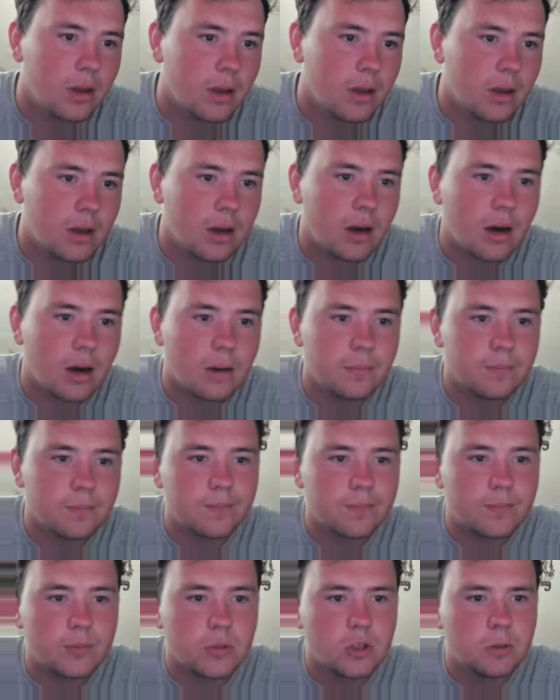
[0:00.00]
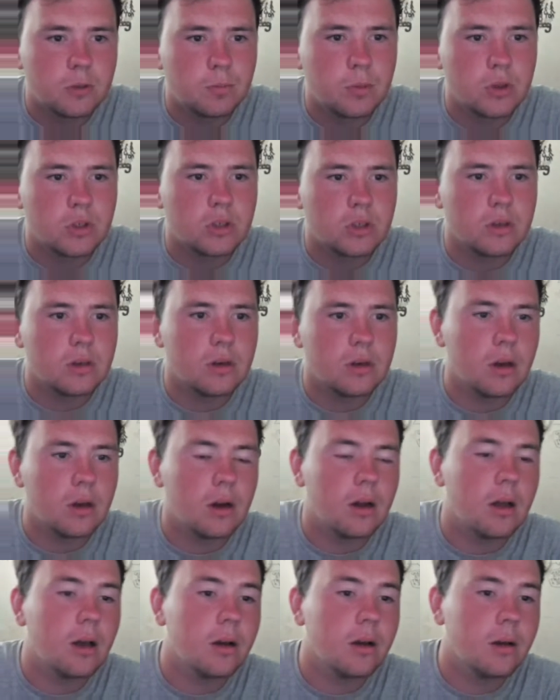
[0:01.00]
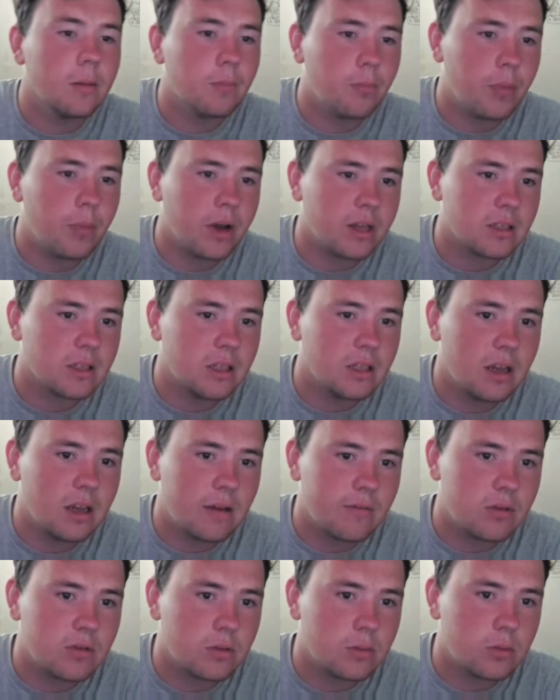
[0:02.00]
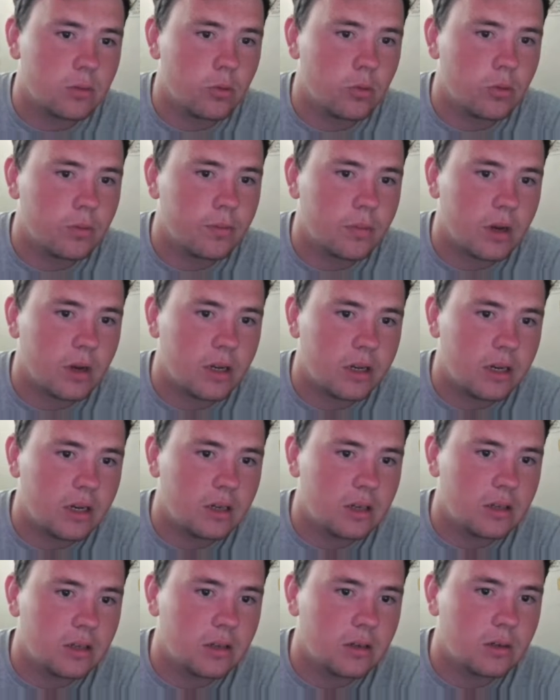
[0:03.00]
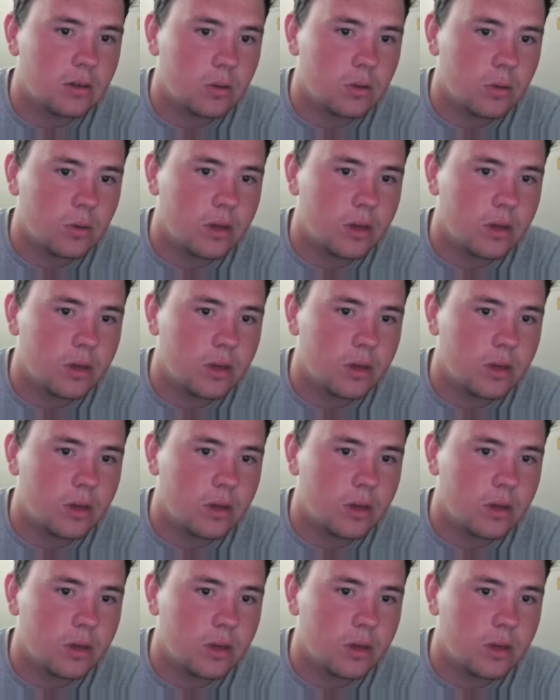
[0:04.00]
I'm just pushing back the inevitable. I need to do it.